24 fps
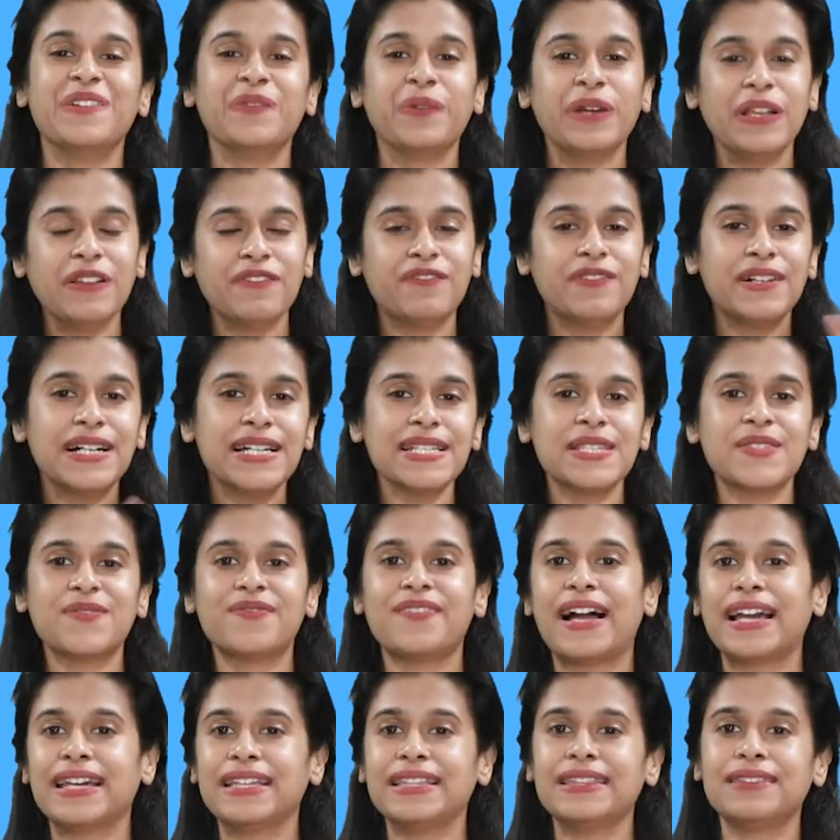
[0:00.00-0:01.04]
We'll first
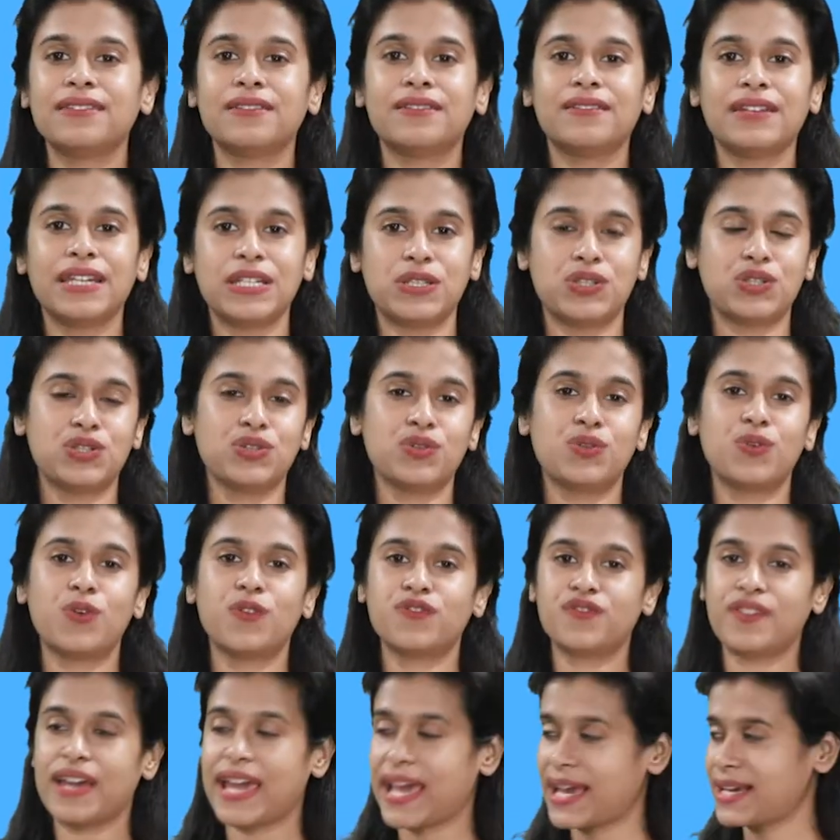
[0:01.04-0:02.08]
find the ratio
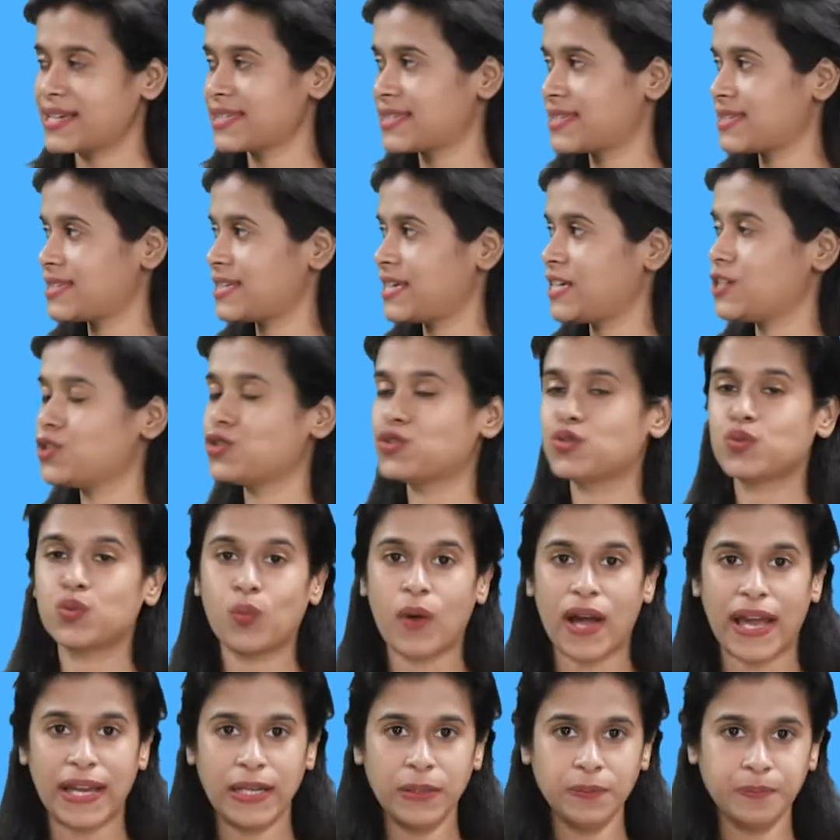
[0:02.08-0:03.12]
of X is to
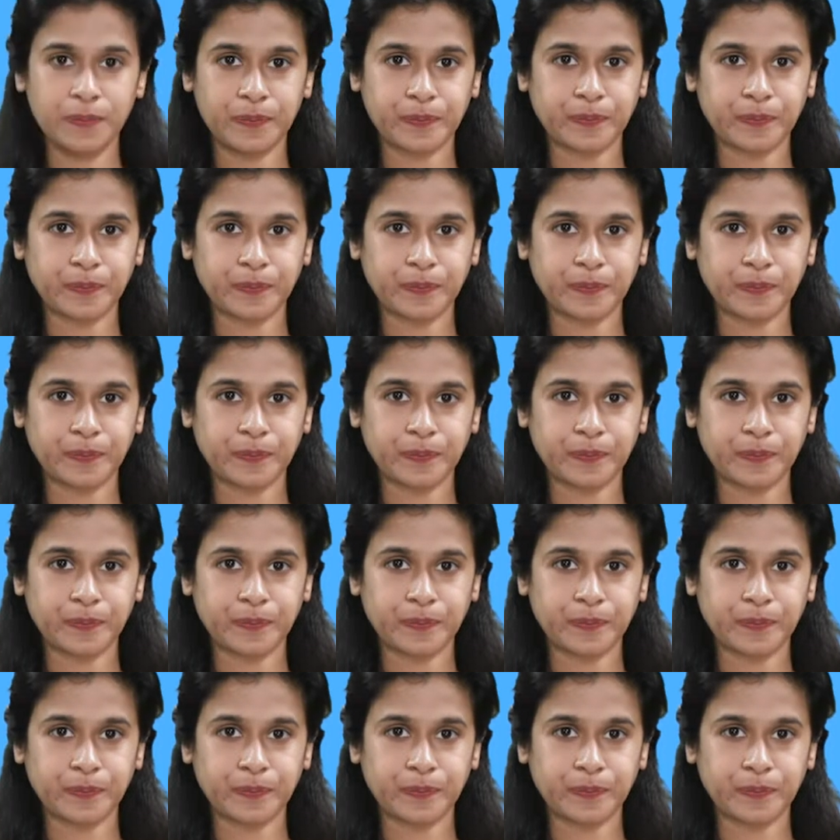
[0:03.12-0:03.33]
Y